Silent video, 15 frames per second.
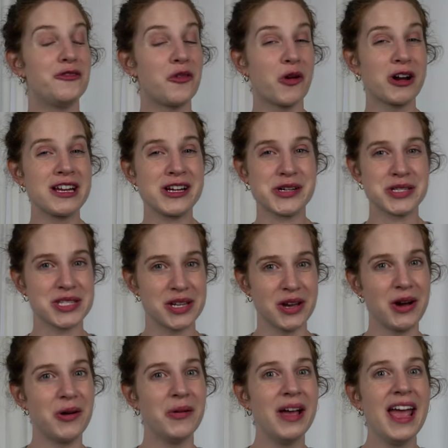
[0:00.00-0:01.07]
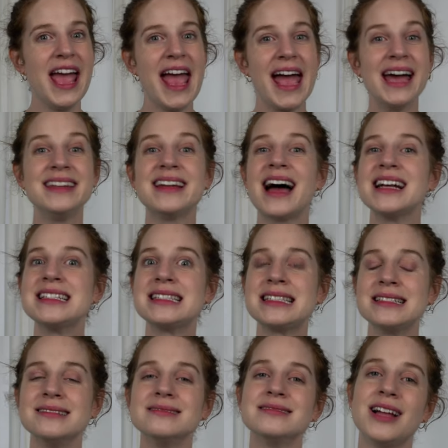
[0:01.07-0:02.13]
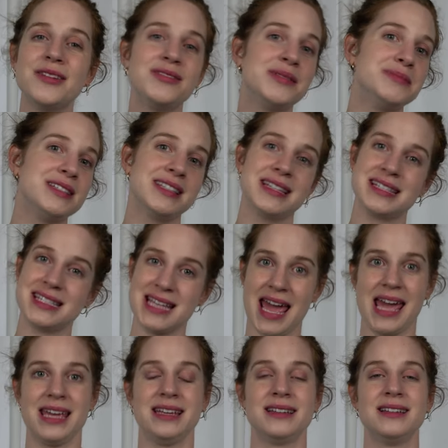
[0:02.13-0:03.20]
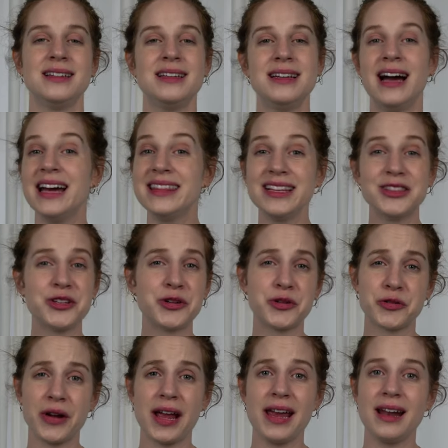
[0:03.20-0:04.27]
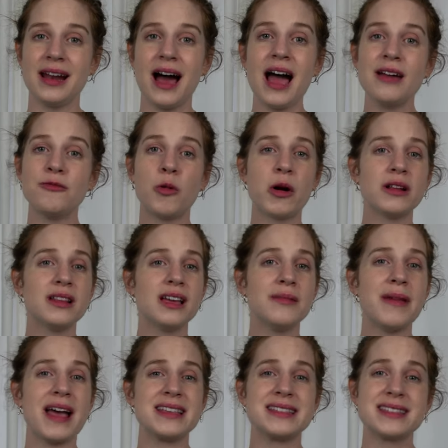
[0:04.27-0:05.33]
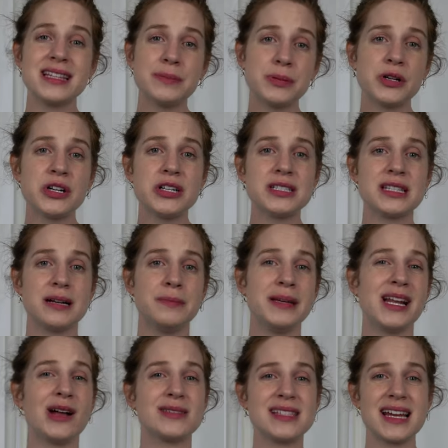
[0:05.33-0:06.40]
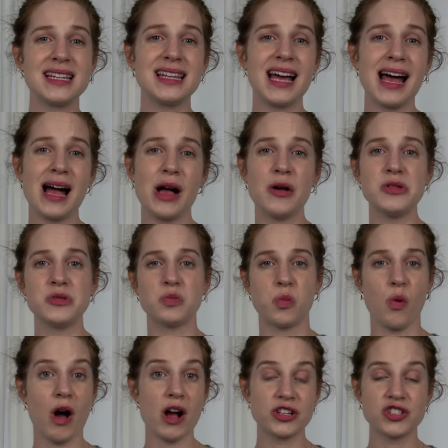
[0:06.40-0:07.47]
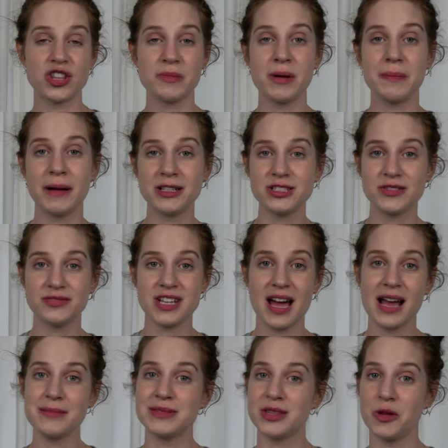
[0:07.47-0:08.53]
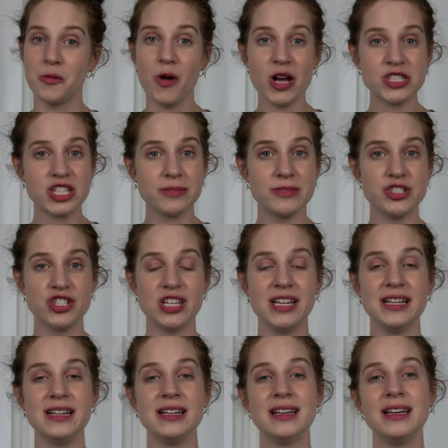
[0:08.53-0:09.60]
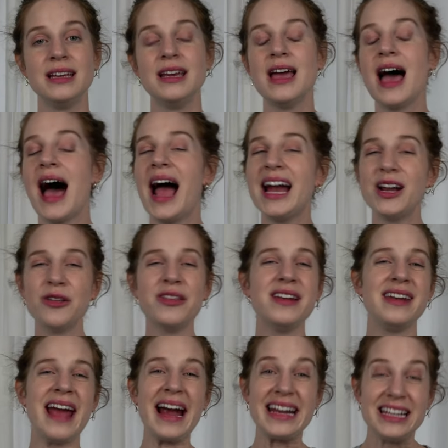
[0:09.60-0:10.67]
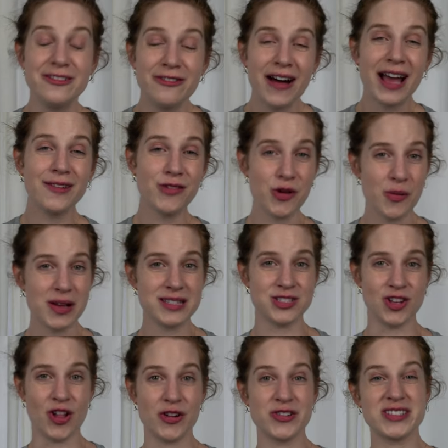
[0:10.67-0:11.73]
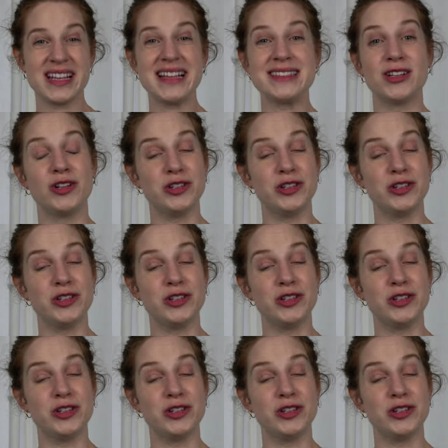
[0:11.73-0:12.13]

four years ago, and I still love them to this day. I think they're great. I've worn them as slippers, a bit outside the house, washed them a bunch of times in the washing machine, I know that 95 US dollars is a